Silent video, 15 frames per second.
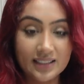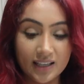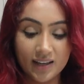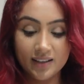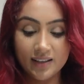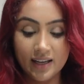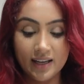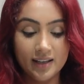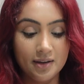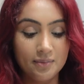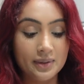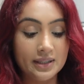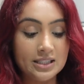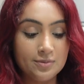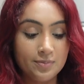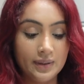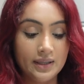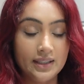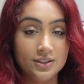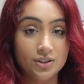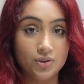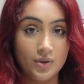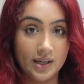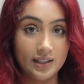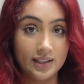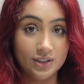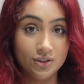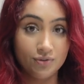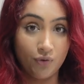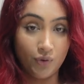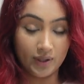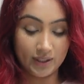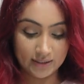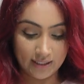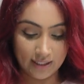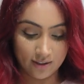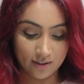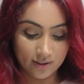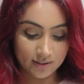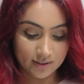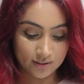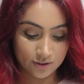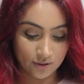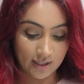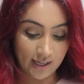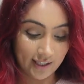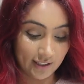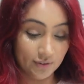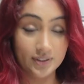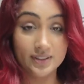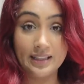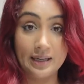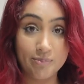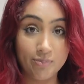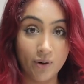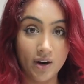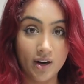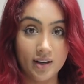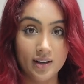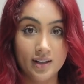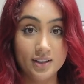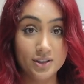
done, and I'm gonna split his directly into 4 containers so then I can use the same pot